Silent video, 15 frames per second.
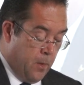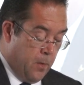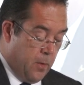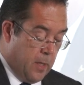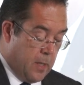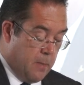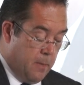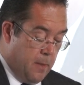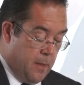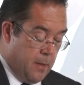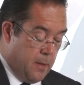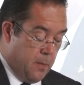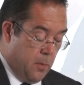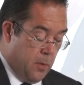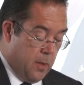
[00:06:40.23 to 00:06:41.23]
to
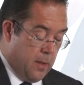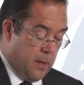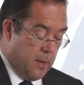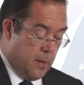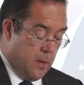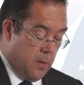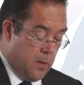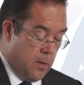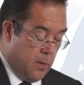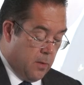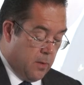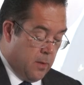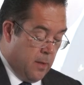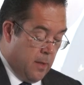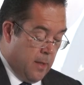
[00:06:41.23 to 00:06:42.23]
experience Malta and
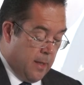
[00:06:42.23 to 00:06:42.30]
Gozo's